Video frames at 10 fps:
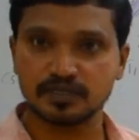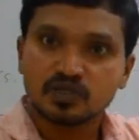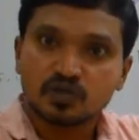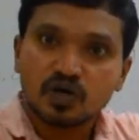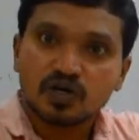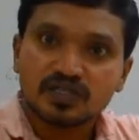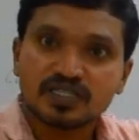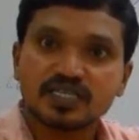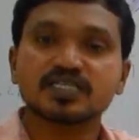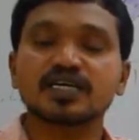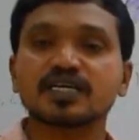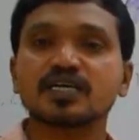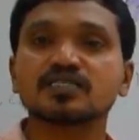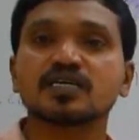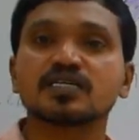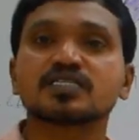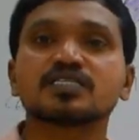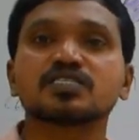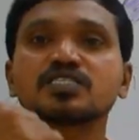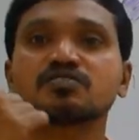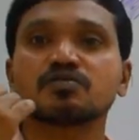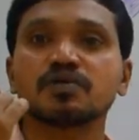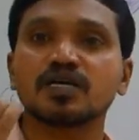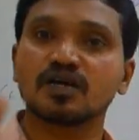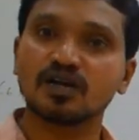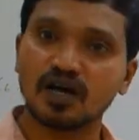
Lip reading: So these areas sensation will be